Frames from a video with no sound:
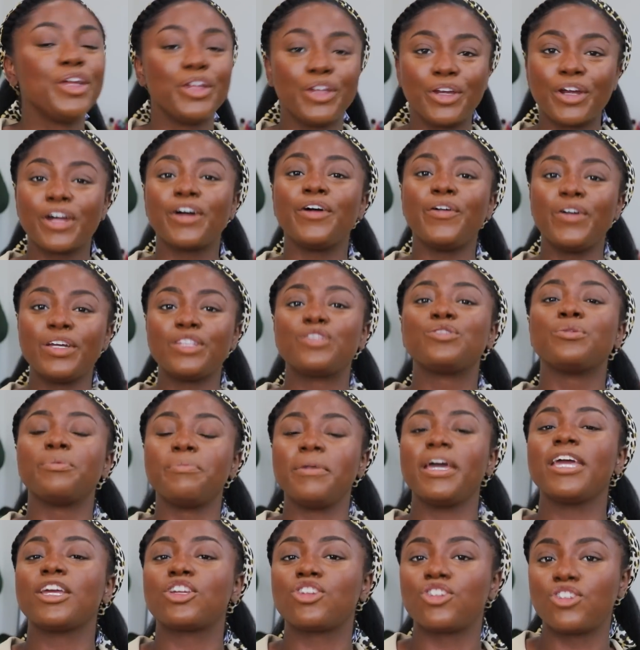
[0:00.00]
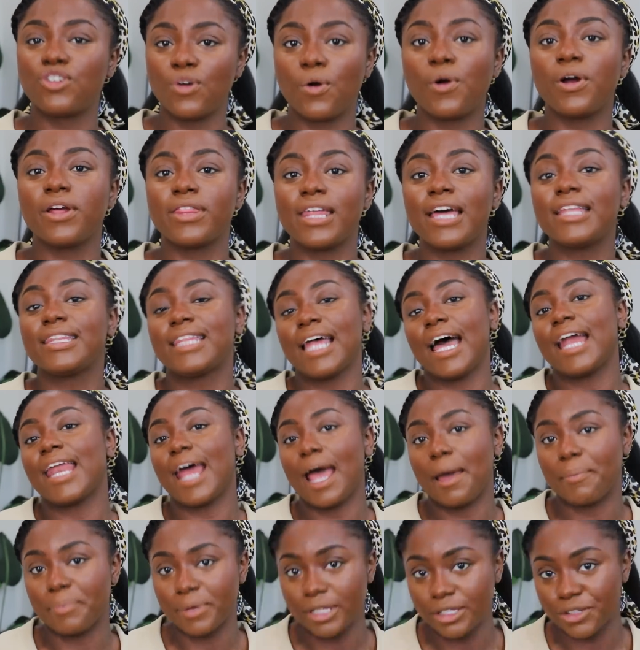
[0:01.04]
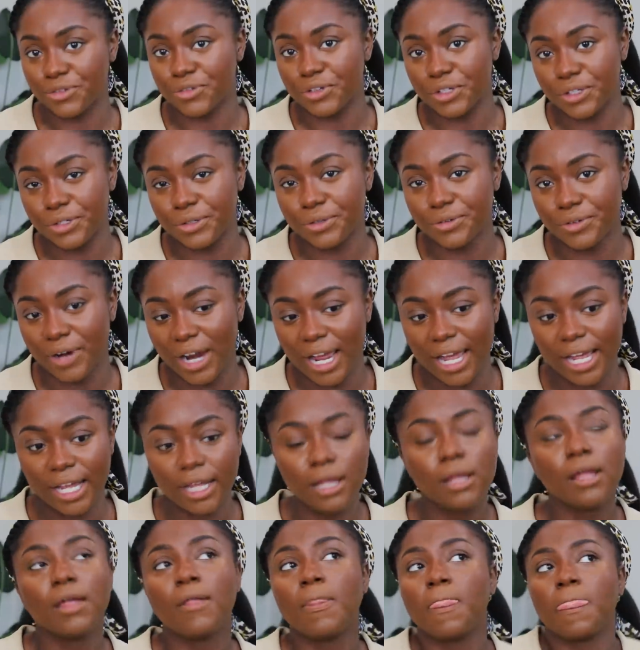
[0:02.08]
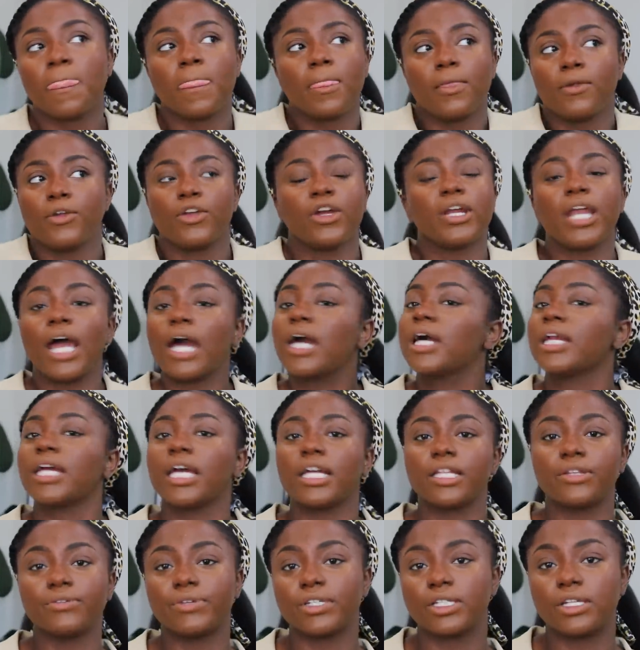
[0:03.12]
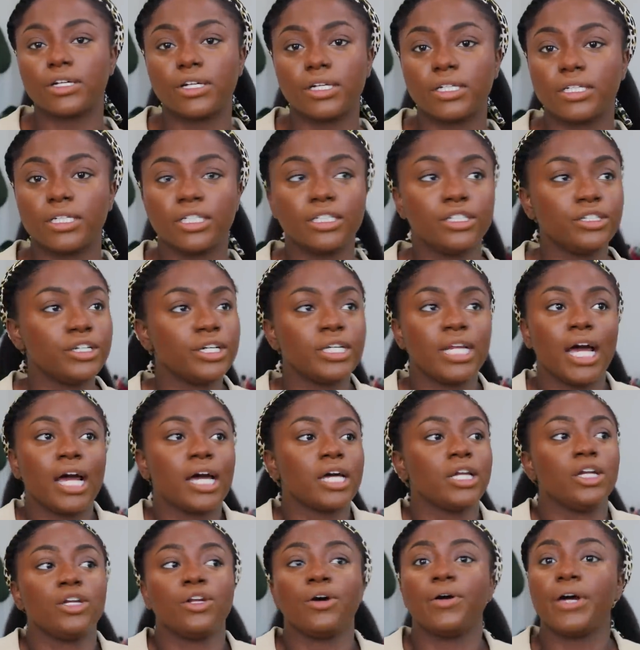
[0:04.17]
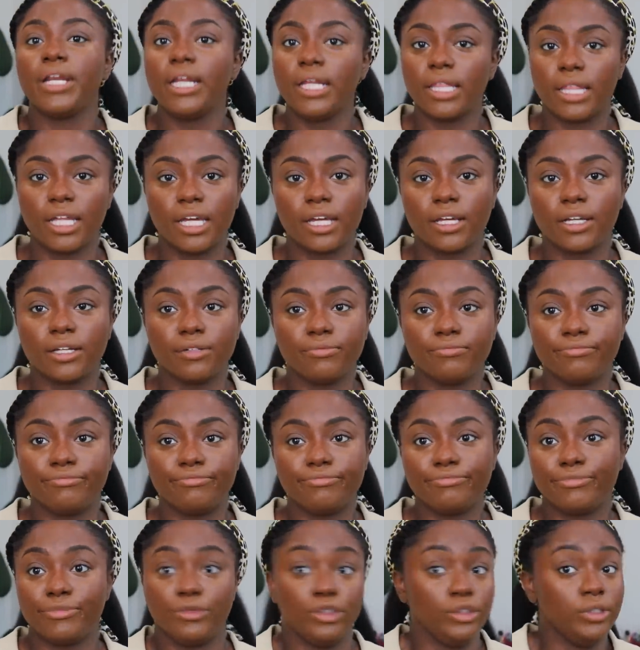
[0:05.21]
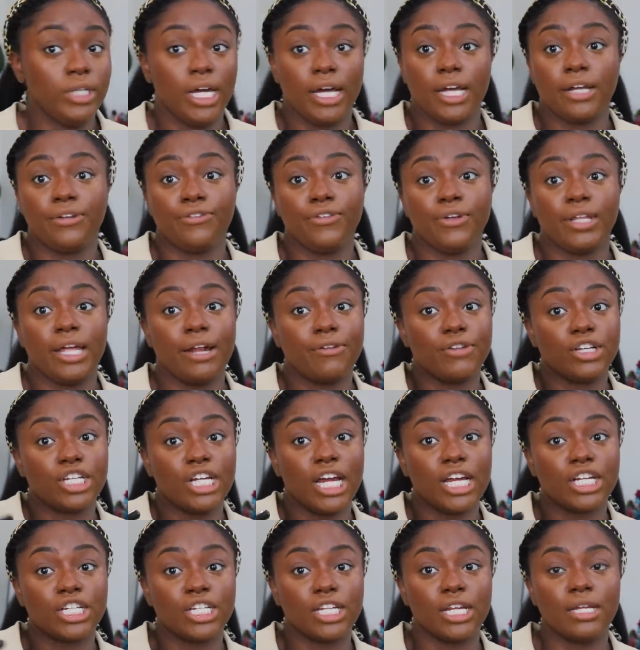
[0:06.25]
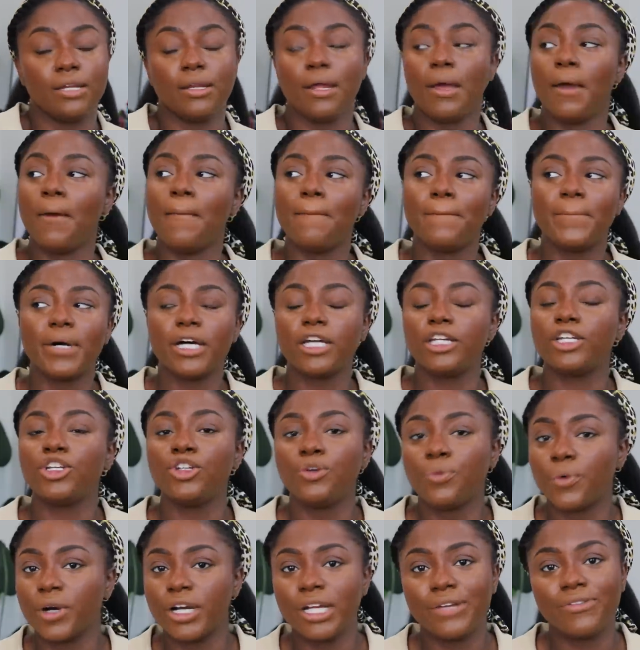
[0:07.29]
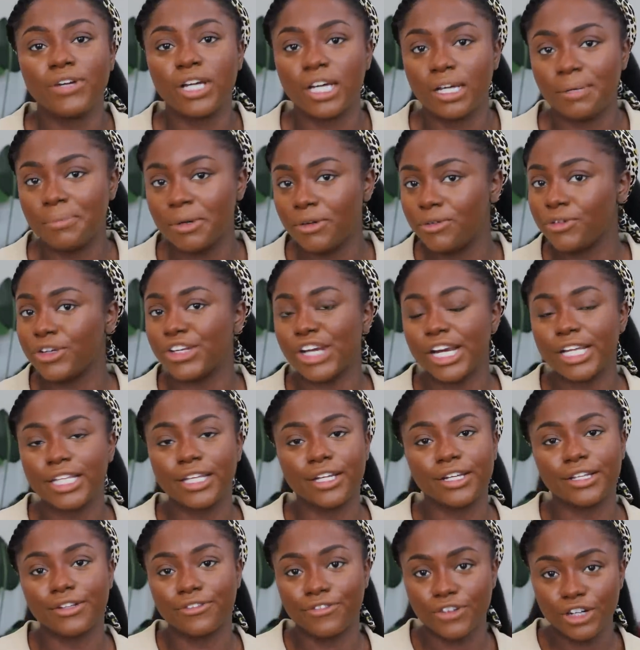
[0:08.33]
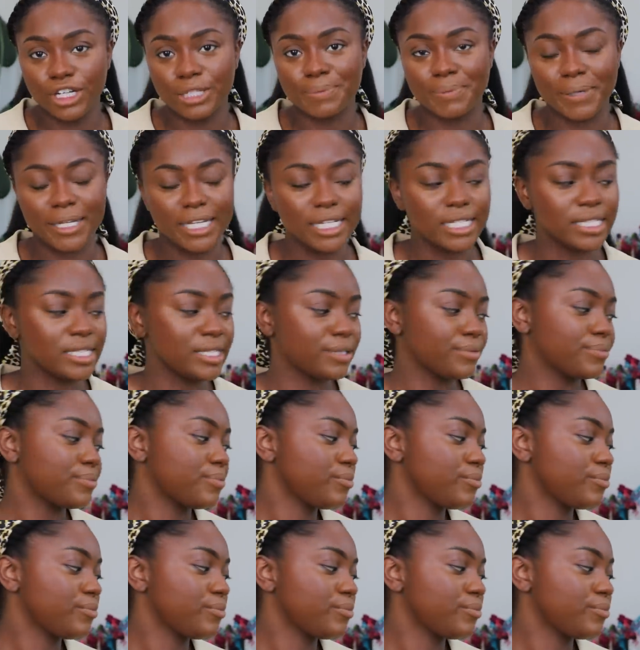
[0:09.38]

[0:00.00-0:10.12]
you're going to make sure that that happens for you, right? You're not gonna get the return, you're not gonna know anything, you're not gonna feel that rejection, but you weren't even gonna be rejected in the first place.